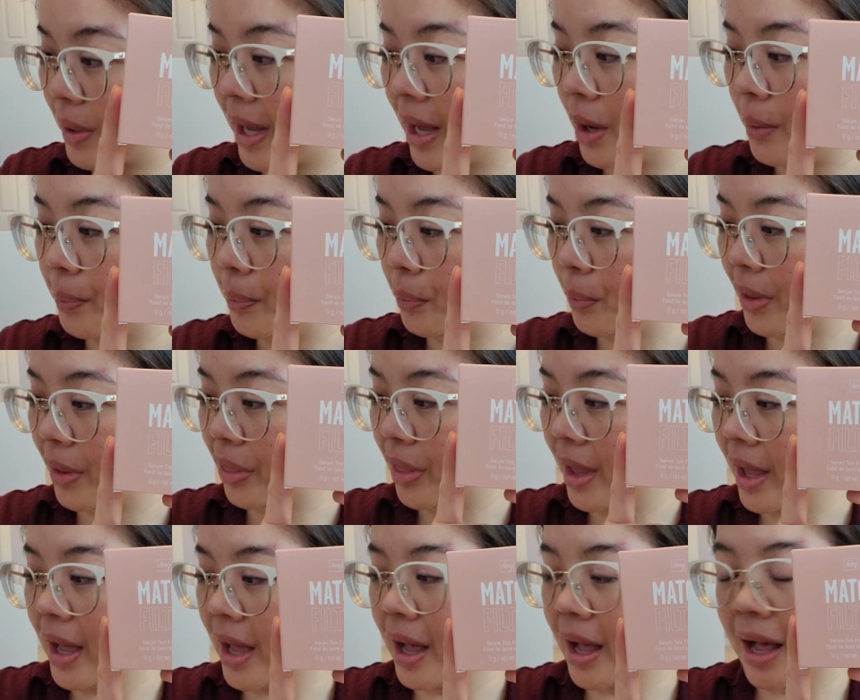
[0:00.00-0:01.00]
will help with
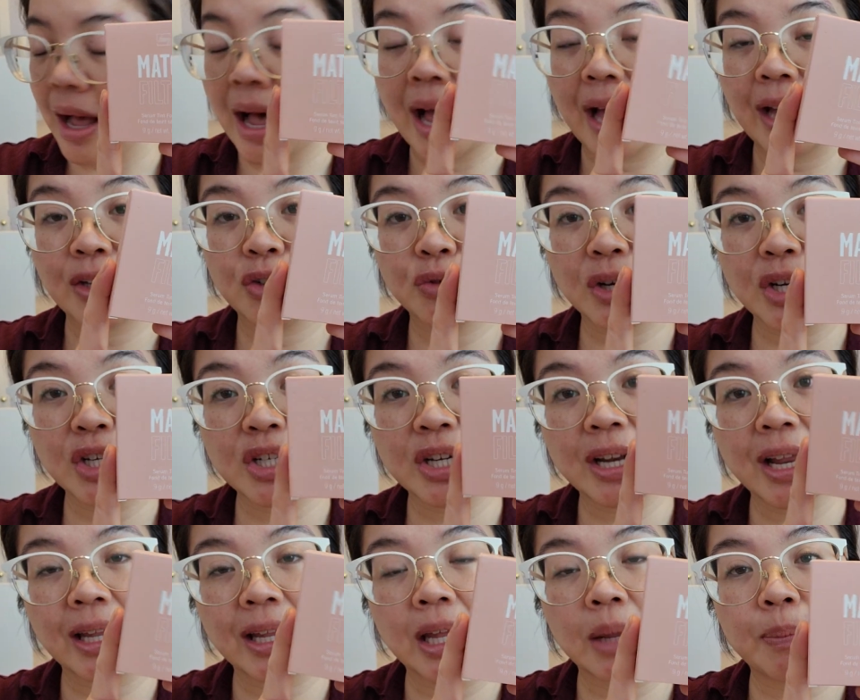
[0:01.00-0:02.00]

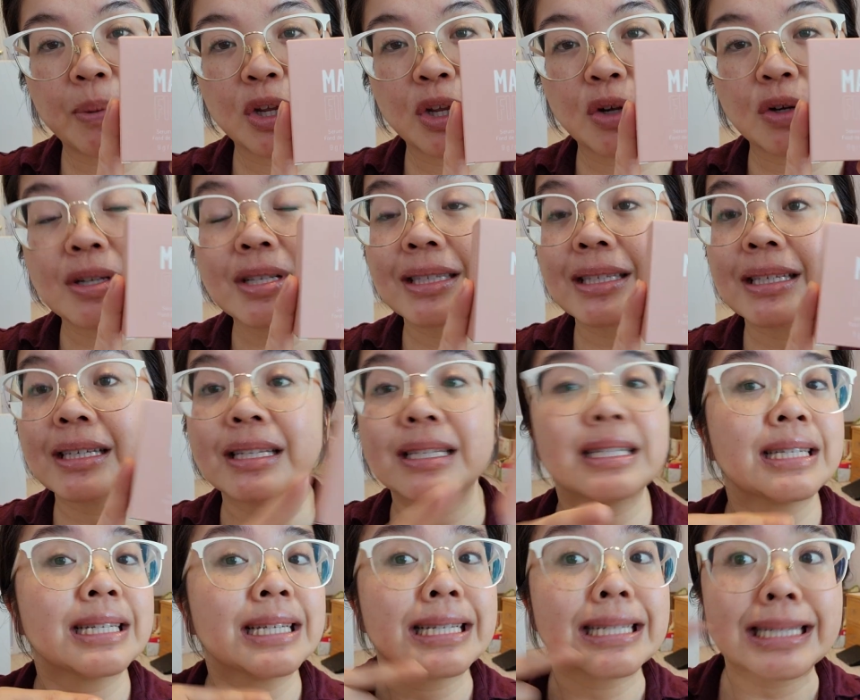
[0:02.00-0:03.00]
hydration and keeping your
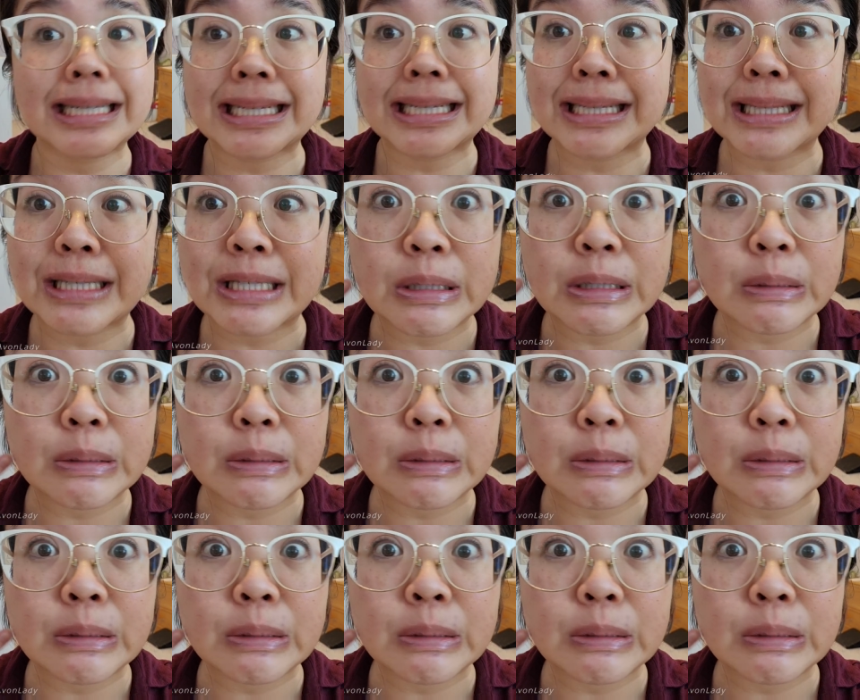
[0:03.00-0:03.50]
skin nice and